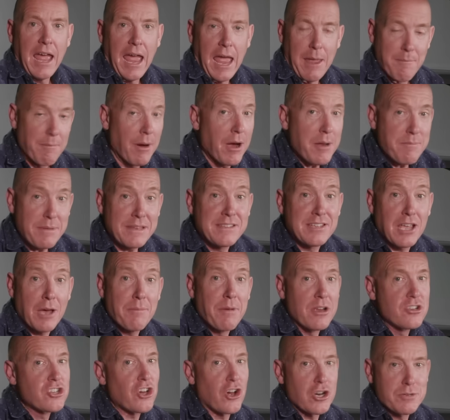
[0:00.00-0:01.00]
It might be
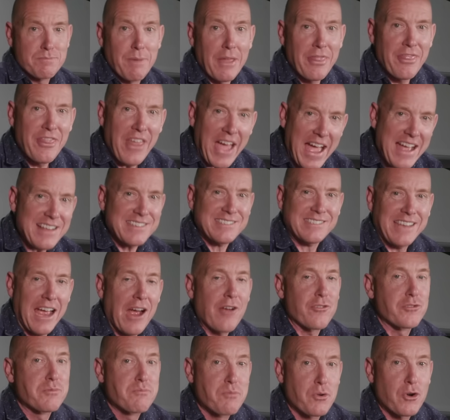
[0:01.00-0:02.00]
turbocharged, but that
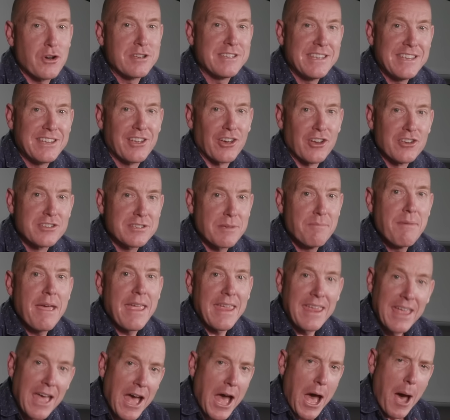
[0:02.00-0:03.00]
sounds pretty good to
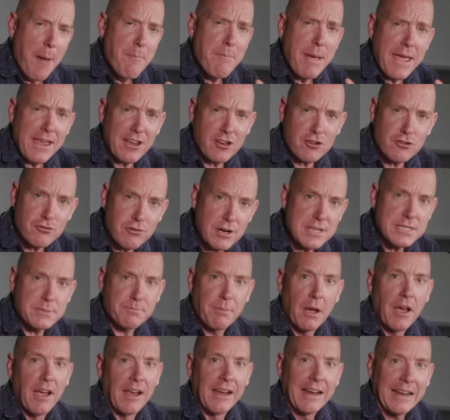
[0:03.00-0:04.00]
me. A bit
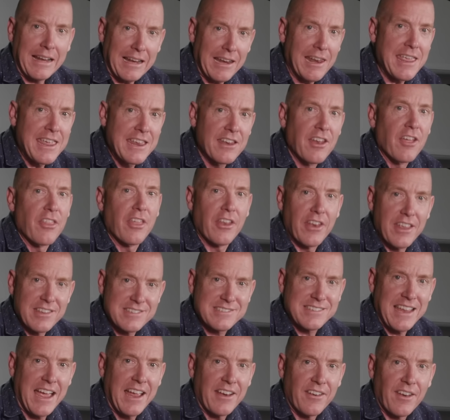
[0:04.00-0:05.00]
crisper and cleaner than a
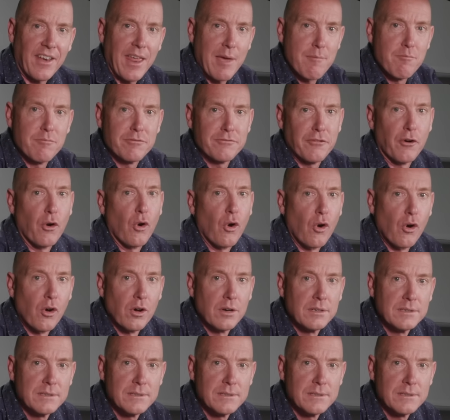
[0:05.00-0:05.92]
standard M4.